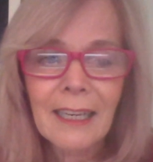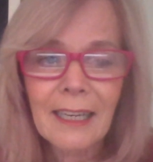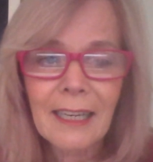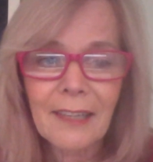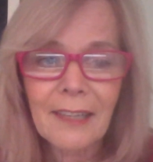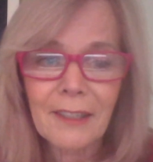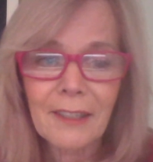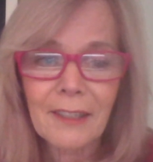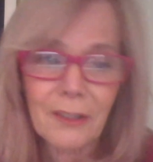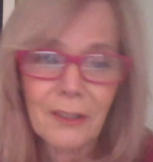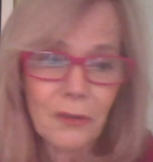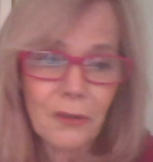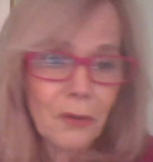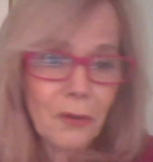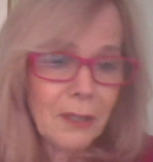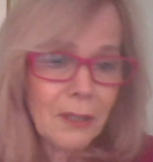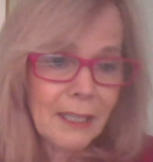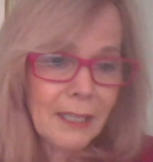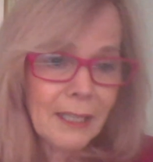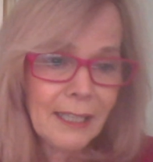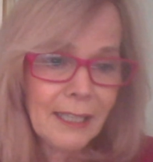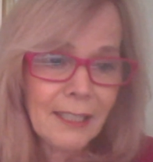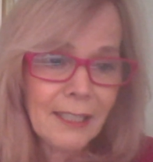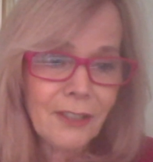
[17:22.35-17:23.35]
that's
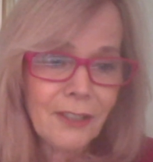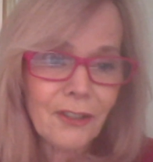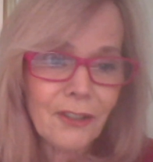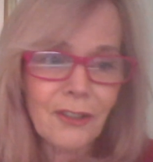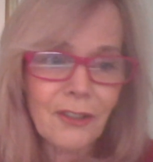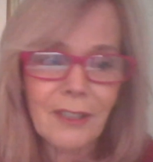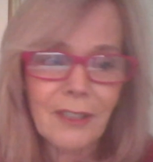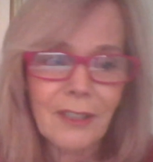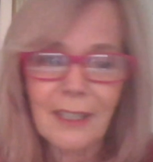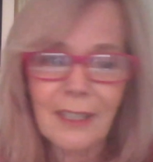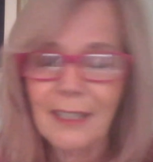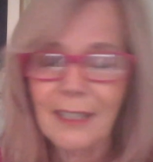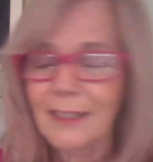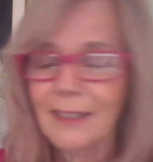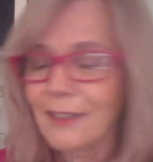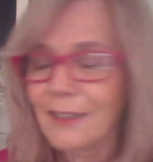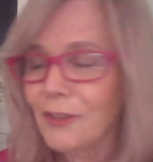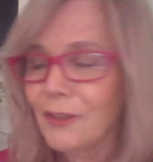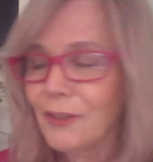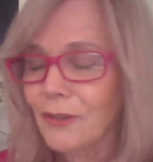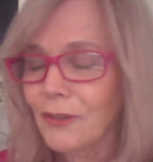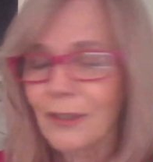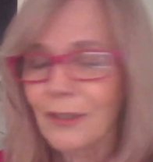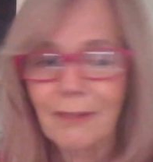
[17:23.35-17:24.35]
all age,
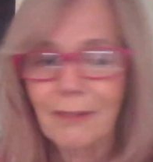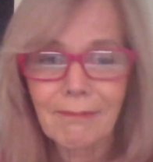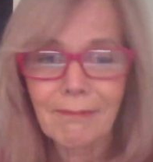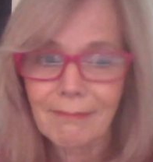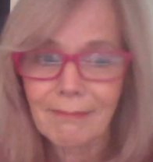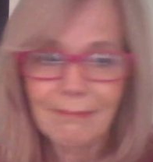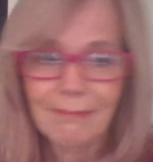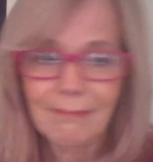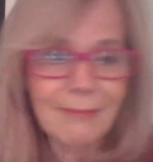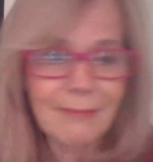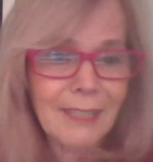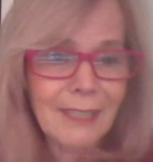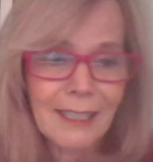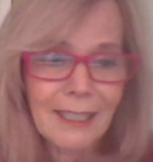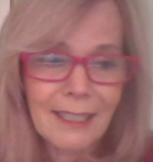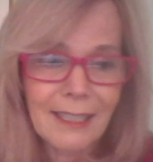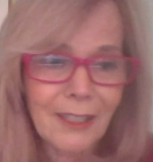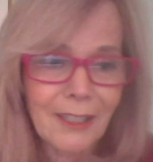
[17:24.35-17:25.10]
and you can